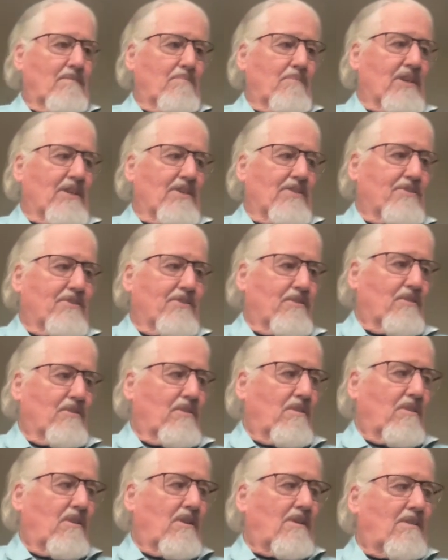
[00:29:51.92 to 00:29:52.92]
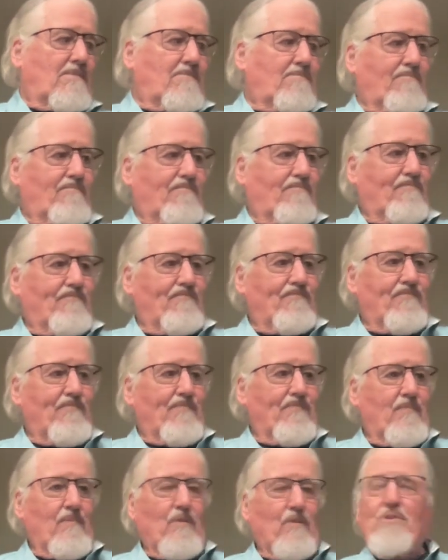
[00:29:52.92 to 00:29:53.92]
Because the law
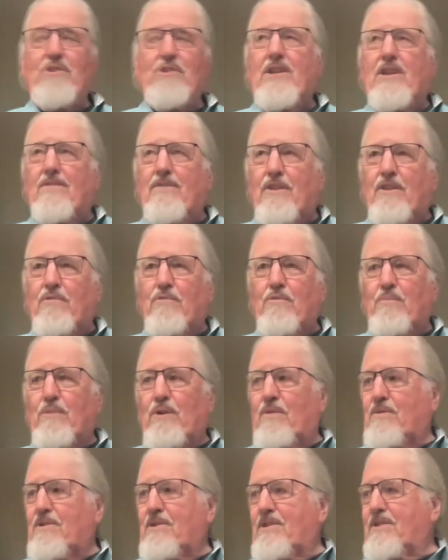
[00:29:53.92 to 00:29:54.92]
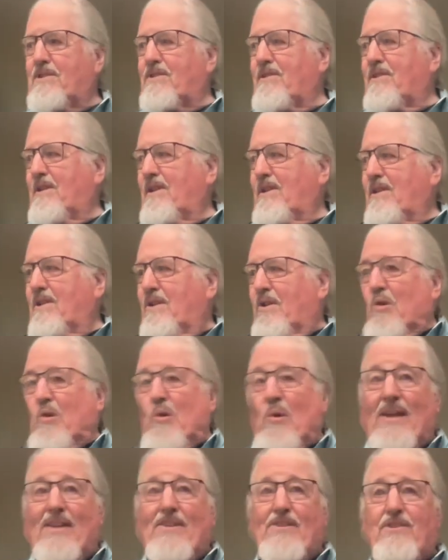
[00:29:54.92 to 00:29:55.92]
was given through Moses.
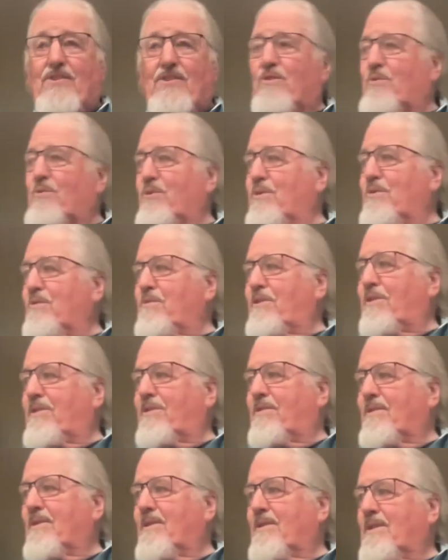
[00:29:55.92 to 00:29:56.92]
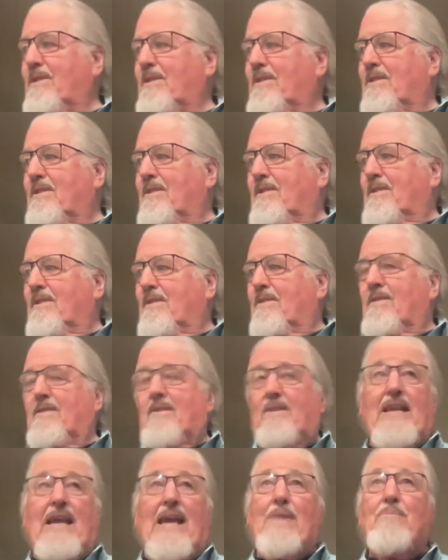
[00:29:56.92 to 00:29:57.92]
Grace and truth
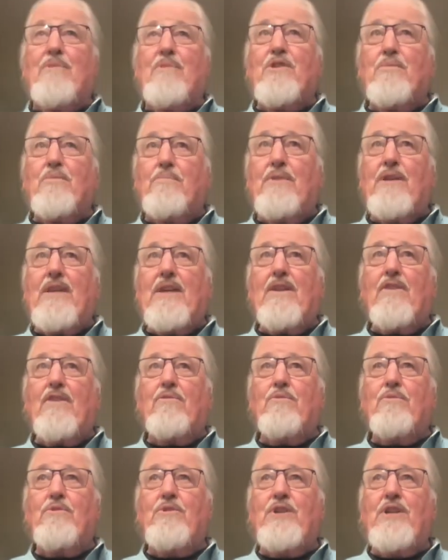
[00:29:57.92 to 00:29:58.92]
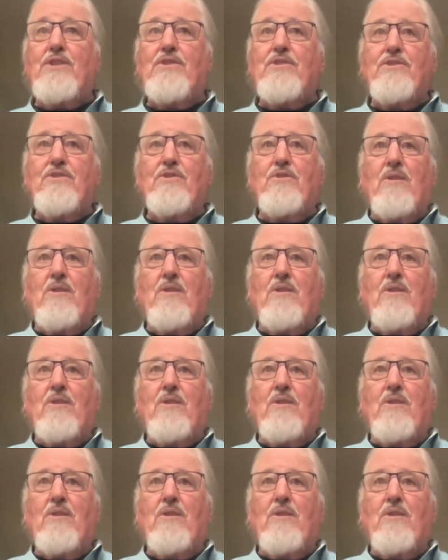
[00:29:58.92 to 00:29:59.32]
came into being through Jesus